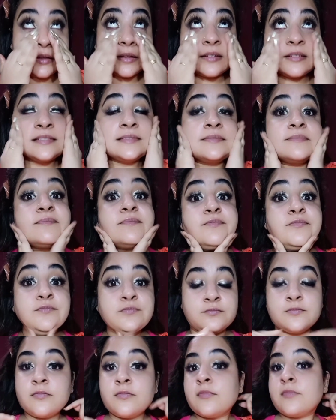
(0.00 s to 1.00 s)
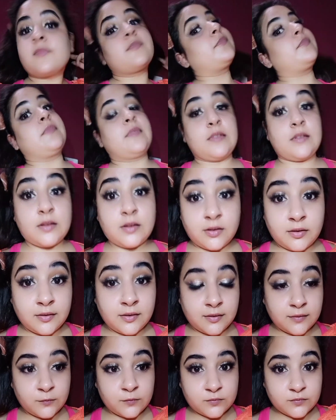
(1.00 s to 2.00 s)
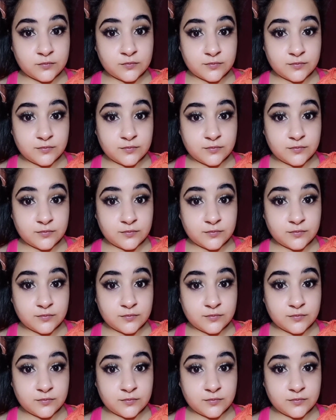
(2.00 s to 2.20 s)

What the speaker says: It is a completely optional